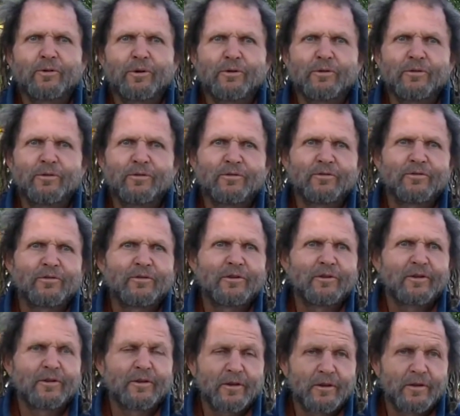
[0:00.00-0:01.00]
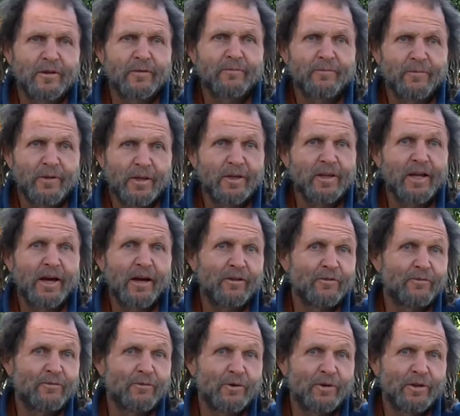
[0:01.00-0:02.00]
produce in
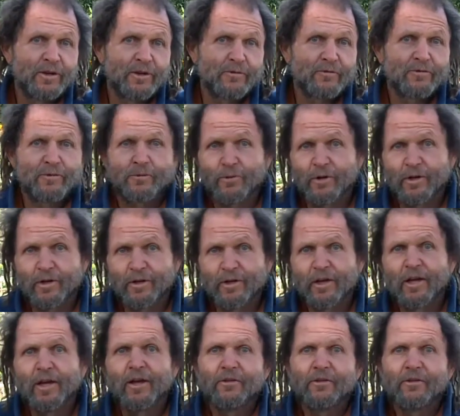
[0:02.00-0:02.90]
California, for one.